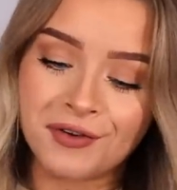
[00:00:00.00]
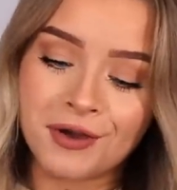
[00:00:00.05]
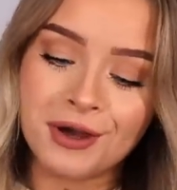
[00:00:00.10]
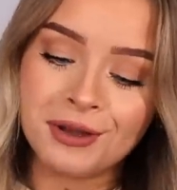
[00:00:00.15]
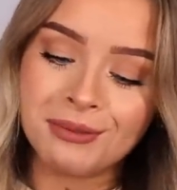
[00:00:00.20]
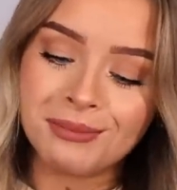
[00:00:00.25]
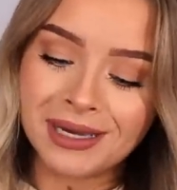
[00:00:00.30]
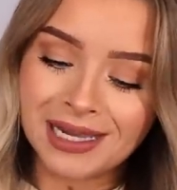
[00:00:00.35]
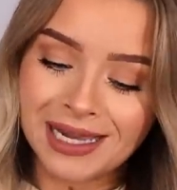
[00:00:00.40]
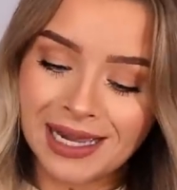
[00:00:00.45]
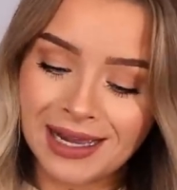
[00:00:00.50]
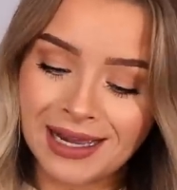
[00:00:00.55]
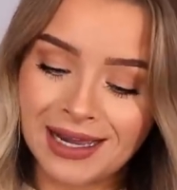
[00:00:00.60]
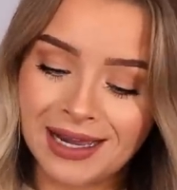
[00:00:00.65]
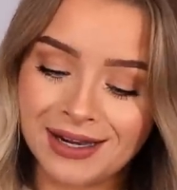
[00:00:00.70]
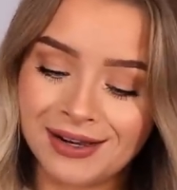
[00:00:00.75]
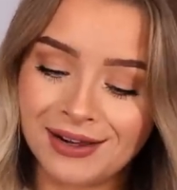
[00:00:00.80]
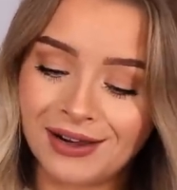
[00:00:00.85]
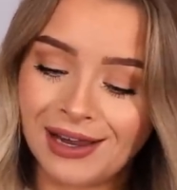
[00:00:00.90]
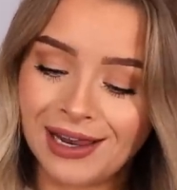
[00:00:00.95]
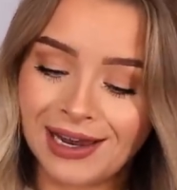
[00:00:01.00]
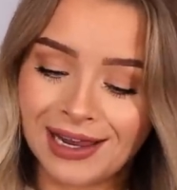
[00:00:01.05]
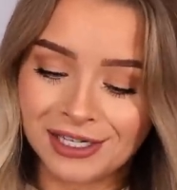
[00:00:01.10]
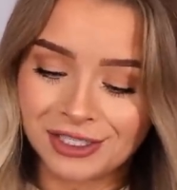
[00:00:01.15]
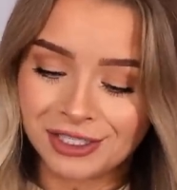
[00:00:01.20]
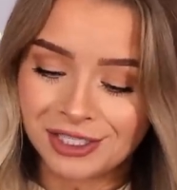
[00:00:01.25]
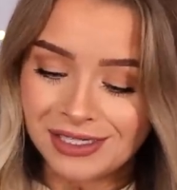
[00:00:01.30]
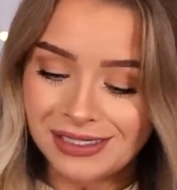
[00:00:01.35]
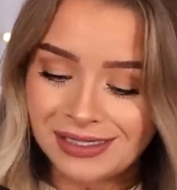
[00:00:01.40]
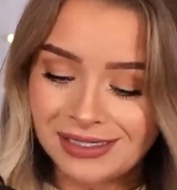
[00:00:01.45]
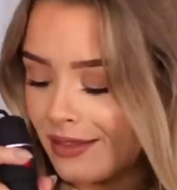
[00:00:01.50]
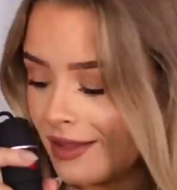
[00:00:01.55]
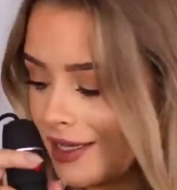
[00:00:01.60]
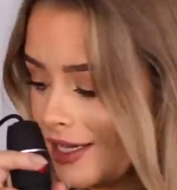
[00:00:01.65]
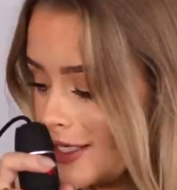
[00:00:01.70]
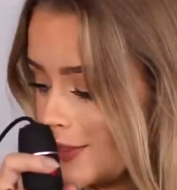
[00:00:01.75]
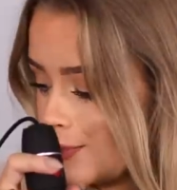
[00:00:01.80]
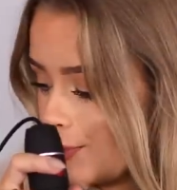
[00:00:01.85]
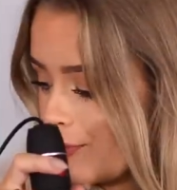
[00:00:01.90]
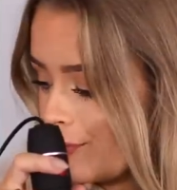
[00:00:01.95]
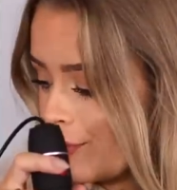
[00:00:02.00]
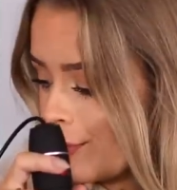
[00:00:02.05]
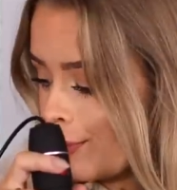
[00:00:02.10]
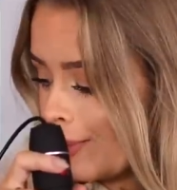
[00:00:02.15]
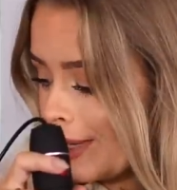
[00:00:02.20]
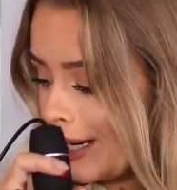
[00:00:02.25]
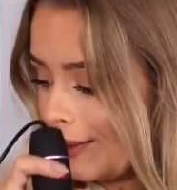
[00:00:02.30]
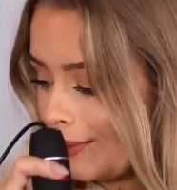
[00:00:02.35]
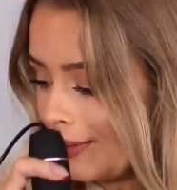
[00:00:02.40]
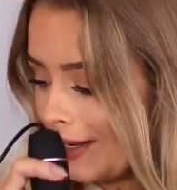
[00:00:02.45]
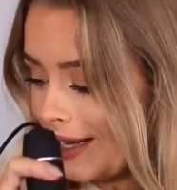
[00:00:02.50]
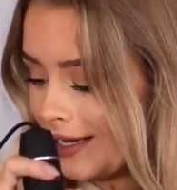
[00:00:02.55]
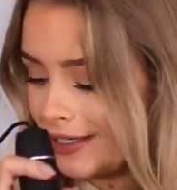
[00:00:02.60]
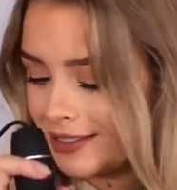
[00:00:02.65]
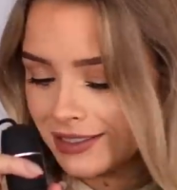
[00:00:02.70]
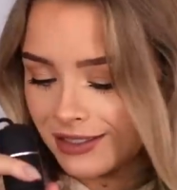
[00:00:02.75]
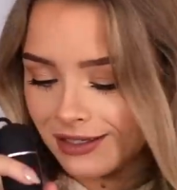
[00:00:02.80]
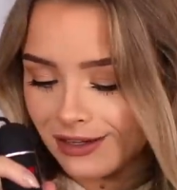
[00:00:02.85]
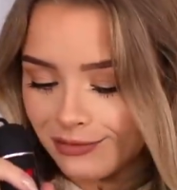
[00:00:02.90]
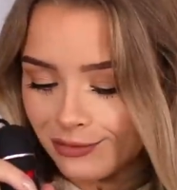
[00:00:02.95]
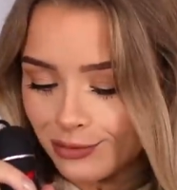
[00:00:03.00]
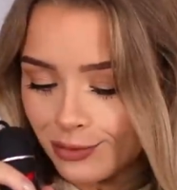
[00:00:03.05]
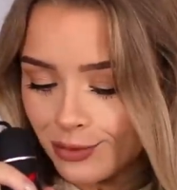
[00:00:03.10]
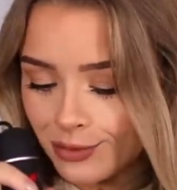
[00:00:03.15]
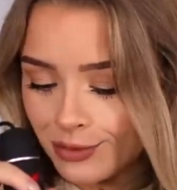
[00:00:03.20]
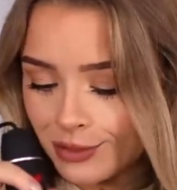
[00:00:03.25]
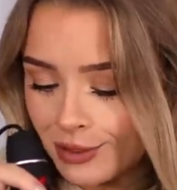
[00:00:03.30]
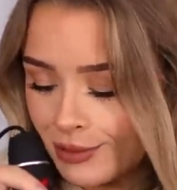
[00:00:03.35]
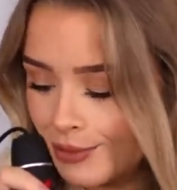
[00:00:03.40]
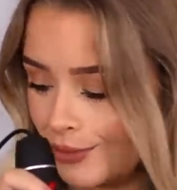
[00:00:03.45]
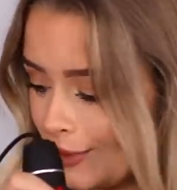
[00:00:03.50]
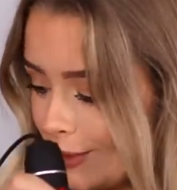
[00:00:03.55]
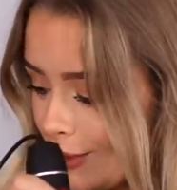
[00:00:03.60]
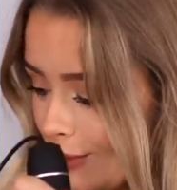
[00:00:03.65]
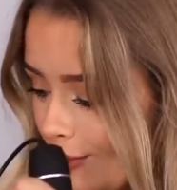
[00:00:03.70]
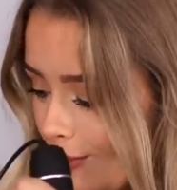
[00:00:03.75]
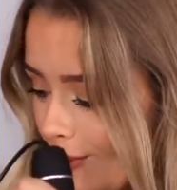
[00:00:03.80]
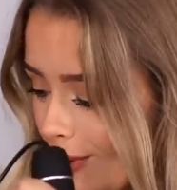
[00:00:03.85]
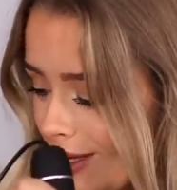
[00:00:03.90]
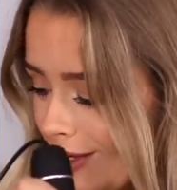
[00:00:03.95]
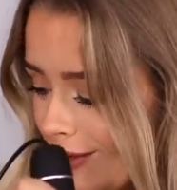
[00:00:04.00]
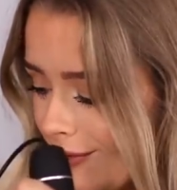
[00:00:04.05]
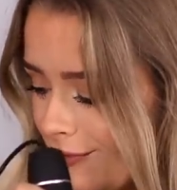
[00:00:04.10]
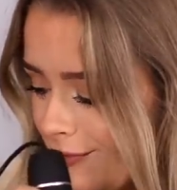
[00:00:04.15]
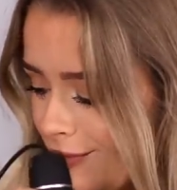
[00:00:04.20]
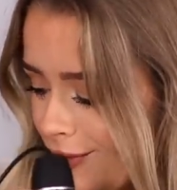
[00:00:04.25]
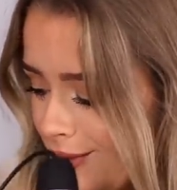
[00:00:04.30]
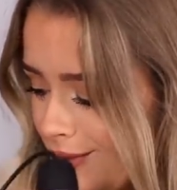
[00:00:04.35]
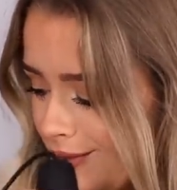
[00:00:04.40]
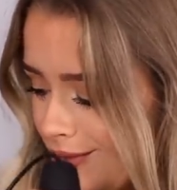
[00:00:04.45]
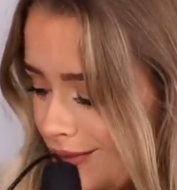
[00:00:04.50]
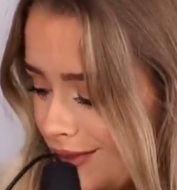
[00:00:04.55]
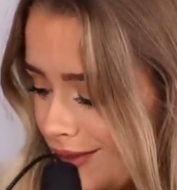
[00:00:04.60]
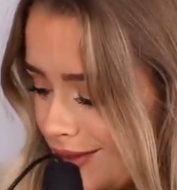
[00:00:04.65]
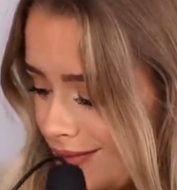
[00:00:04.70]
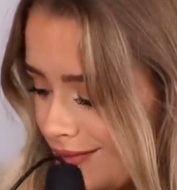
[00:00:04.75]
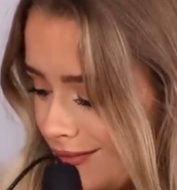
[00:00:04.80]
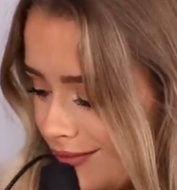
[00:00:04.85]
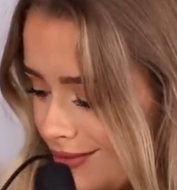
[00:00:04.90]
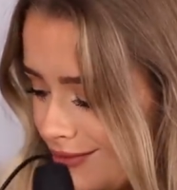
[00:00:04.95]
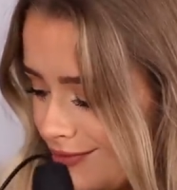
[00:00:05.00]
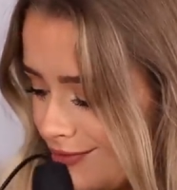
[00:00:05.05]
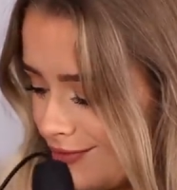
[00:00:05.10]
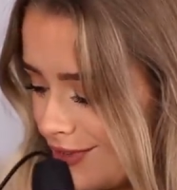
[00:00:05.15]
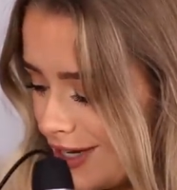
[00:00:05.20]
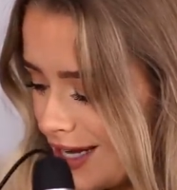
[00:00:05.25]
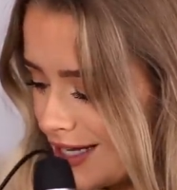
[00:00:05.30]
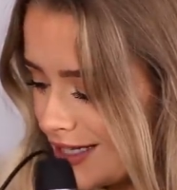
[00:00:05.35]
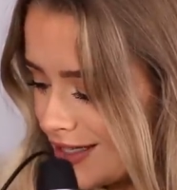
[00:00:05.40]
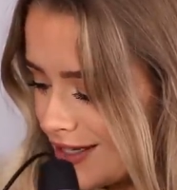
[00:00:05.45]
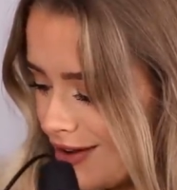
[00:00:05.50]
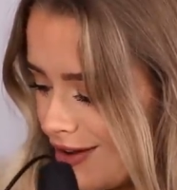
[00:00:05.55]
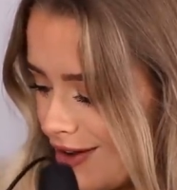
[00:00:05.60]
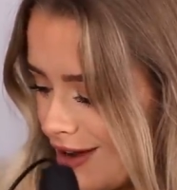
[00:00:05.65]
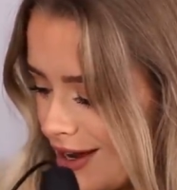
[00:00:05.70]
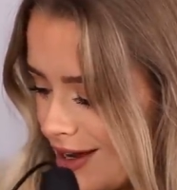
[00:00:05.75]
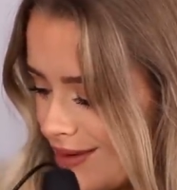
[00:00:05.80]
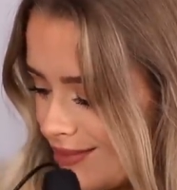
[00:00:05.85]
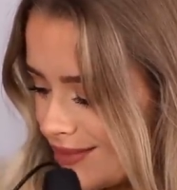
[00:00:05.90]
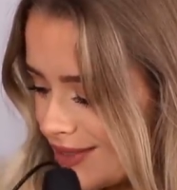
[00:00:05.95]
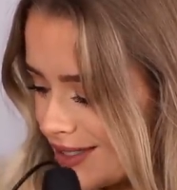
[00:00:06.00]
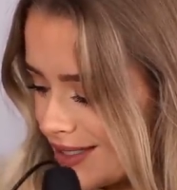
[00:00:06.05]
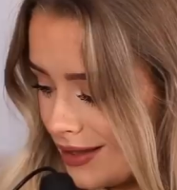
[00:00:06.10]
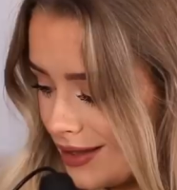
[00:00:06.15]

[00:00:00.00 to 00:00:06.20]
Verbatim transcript: Ferne McCann eyelashes. These were from Poundland and I've worn them quite a few fair times.